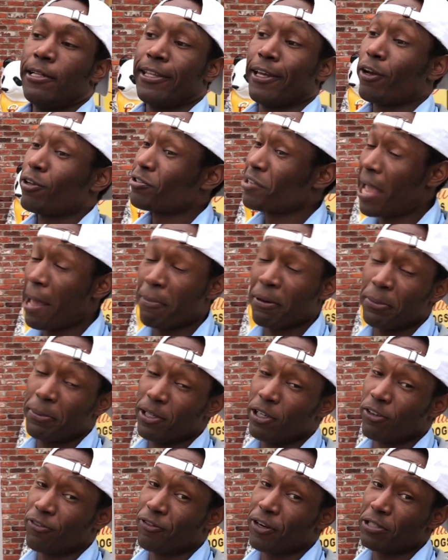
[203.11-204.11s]
They also happen to
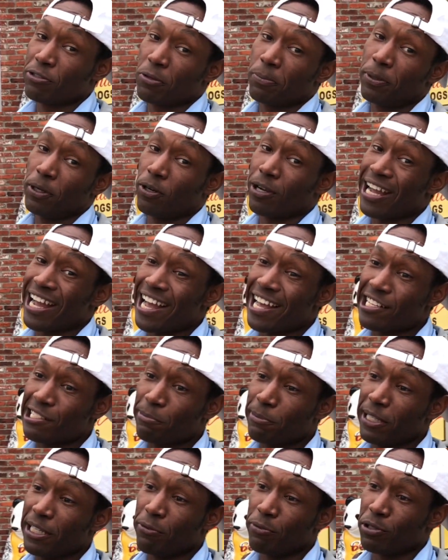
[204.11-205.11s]
be good friends with Bill
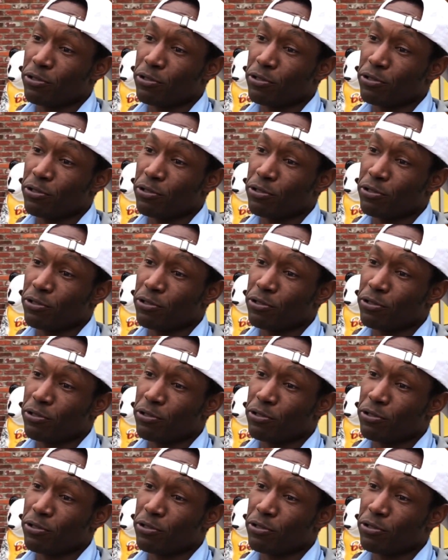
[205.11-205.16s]
Cosby,